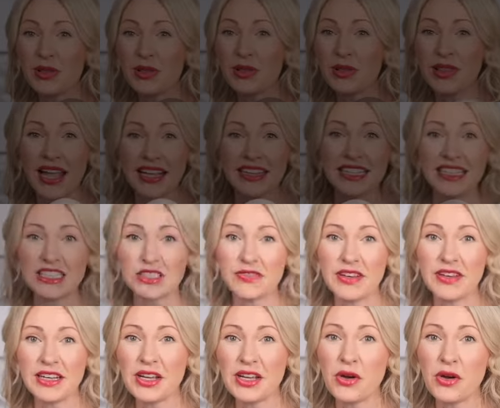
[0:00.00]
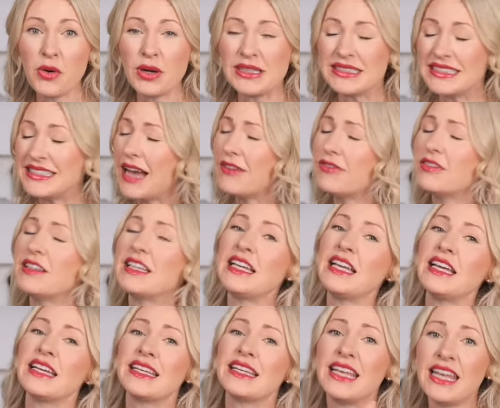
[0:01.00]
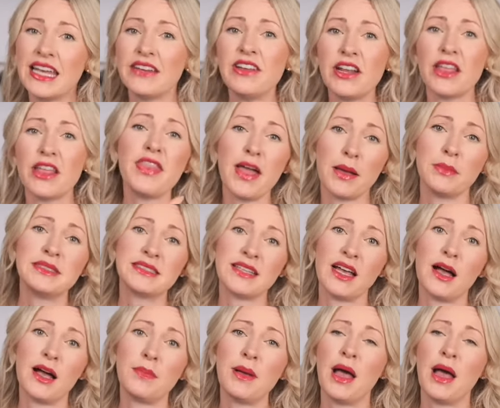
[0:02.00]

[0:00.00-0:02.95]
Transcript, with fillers: Like this video, definitely give it a thumbs up.